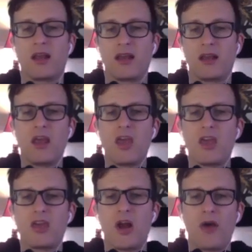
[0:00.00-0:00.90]

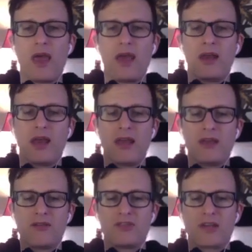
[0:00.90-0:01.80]

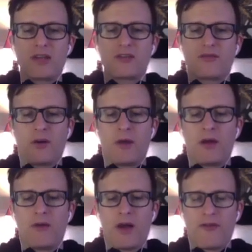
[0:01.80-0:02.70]
and just from a